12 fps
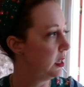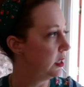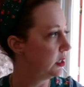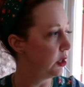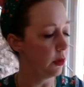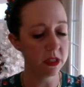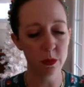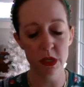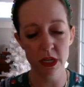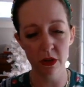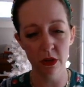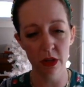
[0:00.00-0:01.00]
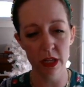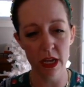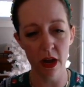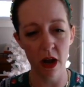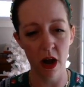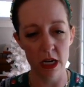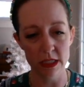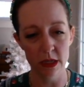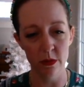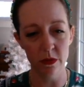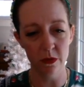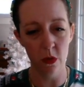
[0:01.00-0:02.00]
So it's particularly
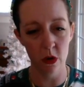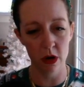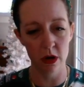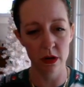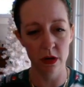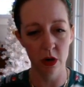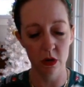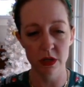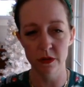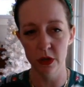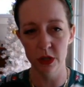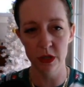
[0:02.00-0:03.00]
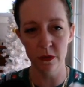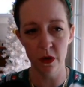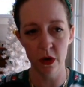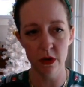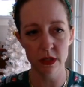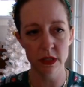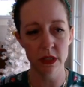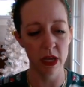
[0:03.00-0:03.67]
awesome for neurodivergent folks.